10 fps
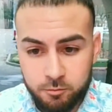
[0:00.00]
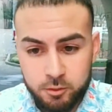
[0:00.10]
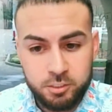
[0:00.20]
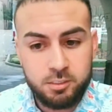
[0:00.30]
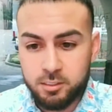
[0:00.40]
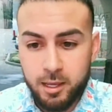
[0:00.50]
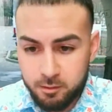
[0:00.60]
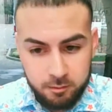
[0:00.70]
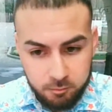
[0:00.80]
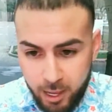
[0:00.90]
for just
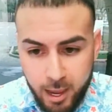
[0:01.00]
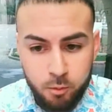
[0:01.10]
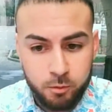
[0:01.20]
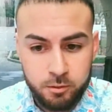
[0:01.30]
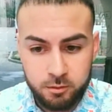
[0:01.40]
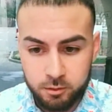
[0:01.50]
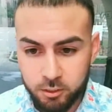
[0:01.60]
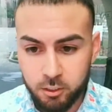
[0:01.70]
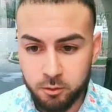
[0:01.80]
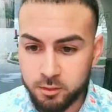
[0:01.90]
that hour,
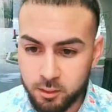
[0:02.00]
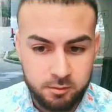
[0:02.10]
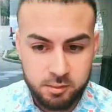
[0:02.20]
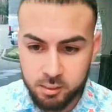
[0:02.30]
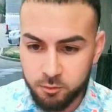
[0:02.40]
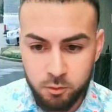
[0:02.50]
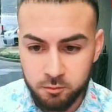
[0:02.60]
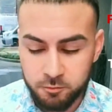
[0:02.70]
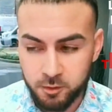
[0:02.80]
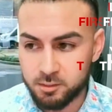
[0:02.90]
and then see if you can
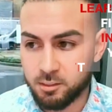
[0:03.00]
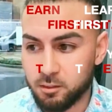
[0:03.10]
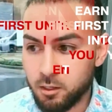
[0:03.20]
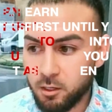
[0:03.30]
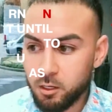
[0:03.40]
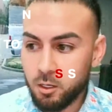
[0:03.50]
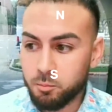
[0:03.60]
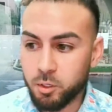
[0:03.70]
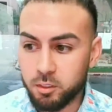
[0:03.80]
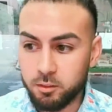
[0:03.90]
fix it.
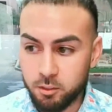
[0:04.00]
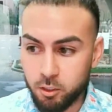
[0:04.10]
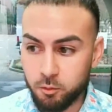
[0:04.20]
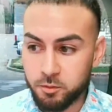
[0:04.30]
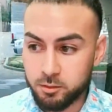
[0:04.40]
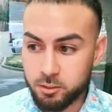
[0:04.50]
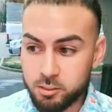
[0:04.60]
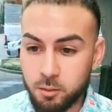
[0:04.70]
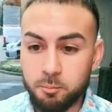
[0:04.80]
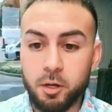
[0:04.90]
But there's
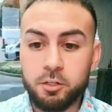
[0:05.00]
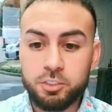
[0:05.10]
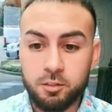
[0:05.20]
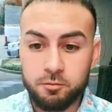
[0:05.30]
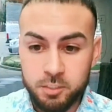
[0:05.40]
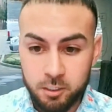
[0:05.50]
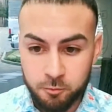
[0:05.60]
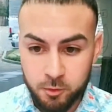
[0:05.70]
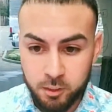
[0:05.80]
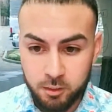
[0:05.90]
a bunch of
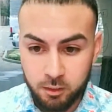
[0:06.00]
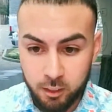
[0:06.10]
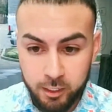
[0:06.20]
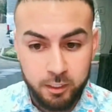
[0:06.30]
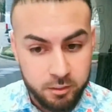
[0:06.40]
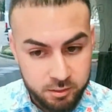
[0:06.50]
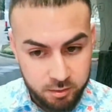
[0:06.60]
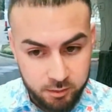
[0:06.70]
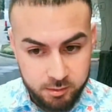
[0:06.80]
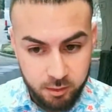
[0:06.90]
different layers
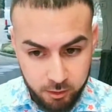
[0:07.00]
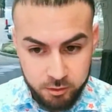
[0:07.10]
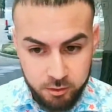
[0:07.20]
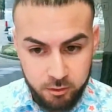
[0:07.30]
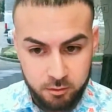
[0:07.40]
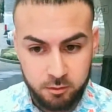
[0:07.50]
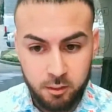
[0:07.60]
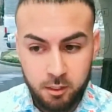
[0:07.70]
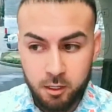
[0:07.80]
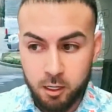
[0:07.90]
to this onion
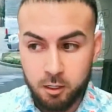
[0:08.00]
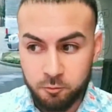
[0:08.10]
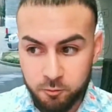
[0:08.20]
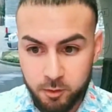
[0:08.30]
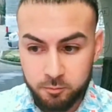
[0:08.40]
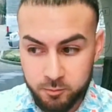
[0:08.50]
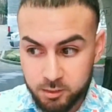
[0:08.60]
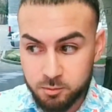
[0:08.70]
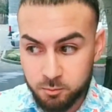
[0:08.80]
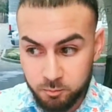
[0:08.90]
of
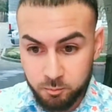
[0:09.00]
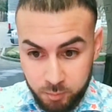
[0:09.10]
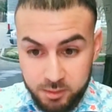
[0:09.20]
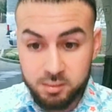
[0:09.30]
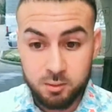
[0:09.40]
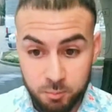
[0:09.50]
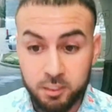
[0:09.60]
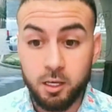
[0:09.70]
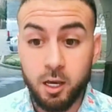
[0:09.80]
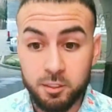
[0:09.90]
this business
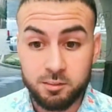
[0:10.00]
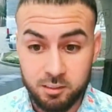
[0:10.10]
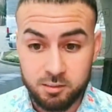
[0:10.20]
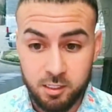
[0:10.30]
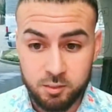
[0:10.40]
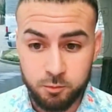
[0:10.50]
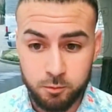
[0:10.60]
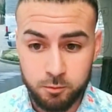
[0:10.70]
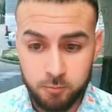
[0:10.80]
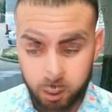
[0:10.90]
becoming successful.
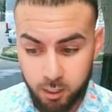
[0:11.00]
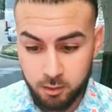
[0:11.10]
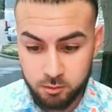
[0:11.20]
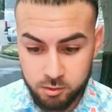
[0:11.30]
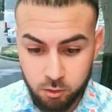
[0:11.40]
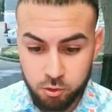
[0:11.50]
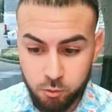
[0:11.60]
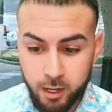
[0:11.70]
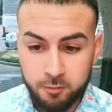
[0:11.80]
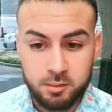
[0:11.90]
And so you
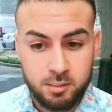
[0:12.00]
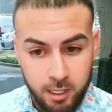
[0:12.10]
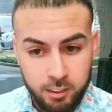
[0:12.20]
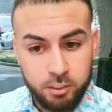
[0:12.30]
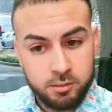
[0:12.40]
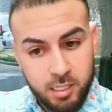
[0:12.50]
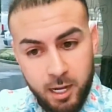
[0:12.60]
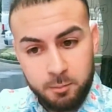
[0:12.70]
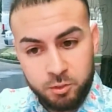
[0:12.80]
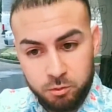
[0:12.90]
have to take your
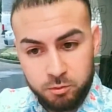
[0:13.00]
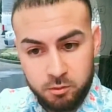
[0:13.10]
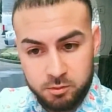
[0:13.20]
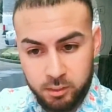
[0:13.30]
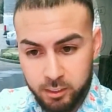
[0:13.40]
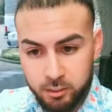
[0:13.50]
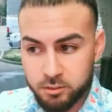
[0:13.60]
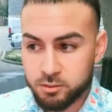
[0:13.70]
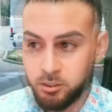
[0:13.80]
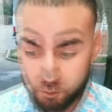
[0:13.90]
time through those
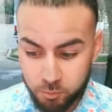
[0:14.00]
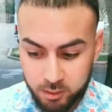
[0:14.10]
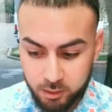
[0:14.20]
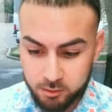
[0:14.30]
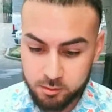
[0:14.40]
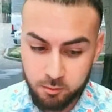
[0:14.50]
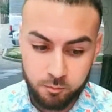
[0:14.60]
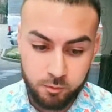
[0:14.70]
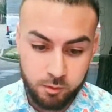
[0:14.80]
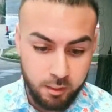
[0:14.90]
layers, because
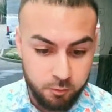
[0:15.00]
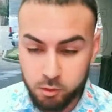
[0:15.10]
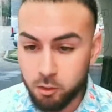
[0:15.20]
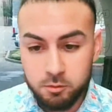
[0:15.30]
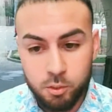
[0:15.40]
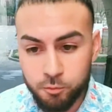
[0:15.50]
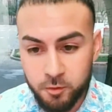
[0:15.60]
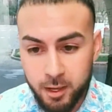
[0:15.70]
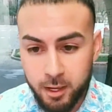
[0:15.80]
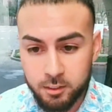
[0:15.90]
if you go too
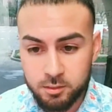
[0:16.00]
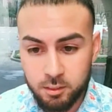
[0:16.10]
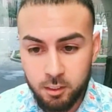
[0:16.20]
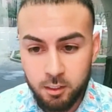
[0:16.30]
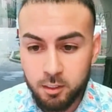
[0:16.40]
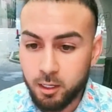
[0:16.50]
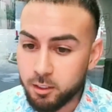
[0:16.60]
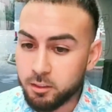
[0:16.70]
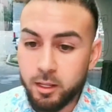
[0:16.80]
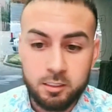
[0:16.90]
fast
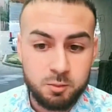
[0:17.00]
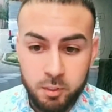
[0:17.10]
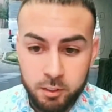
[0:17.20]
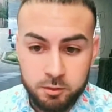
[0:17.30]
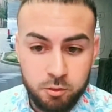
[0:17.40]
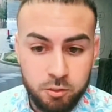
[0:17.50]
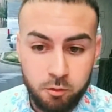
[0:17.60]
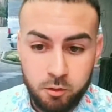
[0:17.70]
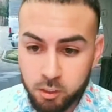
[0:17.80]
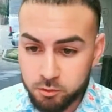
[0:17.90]
and next month you
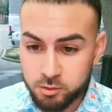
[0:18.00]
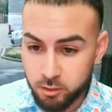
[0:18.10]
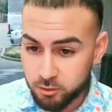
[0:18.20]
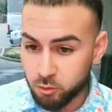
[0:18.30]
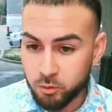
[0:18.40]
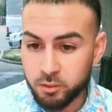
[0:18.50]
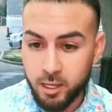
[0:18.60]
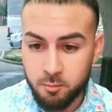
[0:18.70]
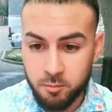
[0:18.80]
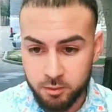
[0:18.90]
don't close another one
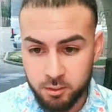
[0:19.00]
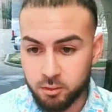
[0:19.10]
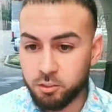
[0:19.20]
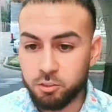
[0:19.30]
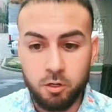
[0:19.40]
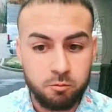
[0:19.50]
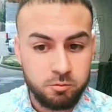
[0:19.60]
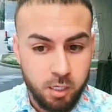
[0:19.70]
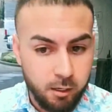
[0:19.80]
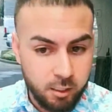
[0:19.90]
that method, or you don't
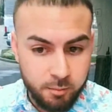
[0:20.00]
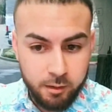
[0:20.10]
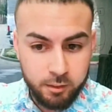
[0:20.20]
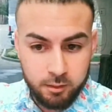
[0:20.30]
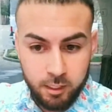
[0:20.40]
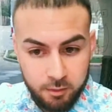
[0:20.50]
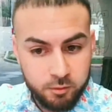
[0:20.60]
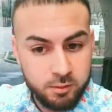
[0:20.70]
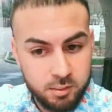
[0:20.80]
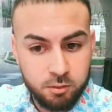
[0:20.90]
talk about it
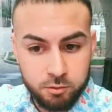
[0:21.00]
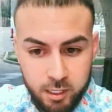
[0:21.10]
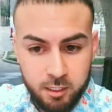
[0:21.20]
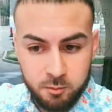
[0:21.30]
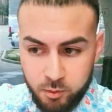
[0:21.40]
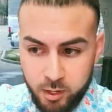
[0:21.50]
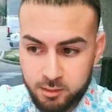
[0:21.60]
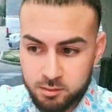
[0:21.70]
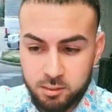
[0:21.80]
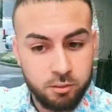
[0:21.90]
every single day and
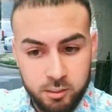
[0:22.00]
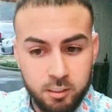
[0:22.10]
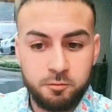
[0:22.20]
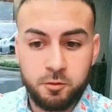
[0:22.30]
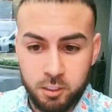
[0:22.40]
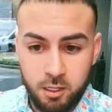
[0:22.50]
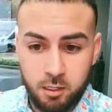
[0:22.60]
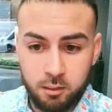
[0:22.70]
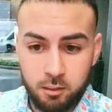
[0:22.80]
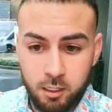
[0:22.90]
practice it, you're going to forget
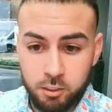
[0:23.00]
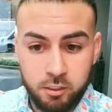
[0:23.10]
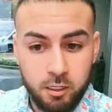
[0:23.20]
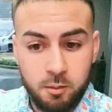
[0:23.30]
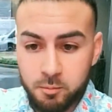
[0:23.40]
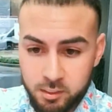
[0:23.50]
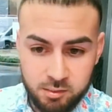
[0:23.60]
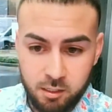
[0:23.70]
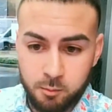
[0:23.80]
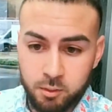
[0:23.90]
and you're going to mess
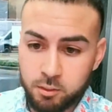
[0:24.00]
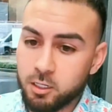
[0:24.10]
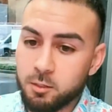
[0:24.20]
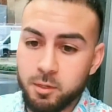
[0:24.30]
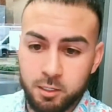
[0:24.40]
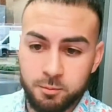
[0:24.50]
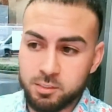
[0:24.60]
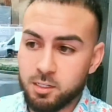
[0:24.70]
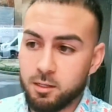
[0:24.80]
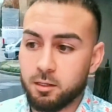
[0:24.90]
up and you're going to make a
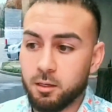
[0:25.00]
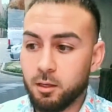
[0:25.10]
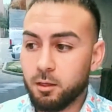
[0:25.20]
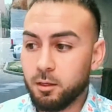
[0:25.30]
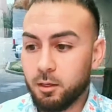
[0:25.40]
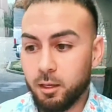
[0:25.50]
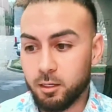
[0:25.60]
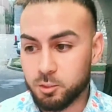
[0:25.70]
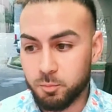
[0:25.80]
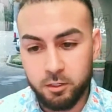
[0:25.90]
mistake. And
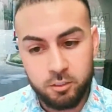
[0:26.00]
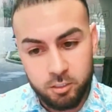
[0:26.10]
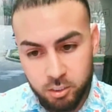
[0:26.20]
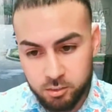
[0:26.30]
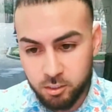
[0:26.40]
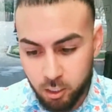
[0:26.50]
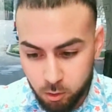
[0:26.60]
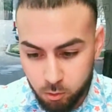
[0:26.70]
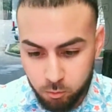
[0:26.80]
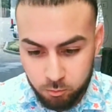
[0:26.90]
it's better to just
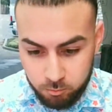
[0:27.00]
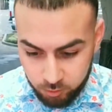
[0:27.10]
go,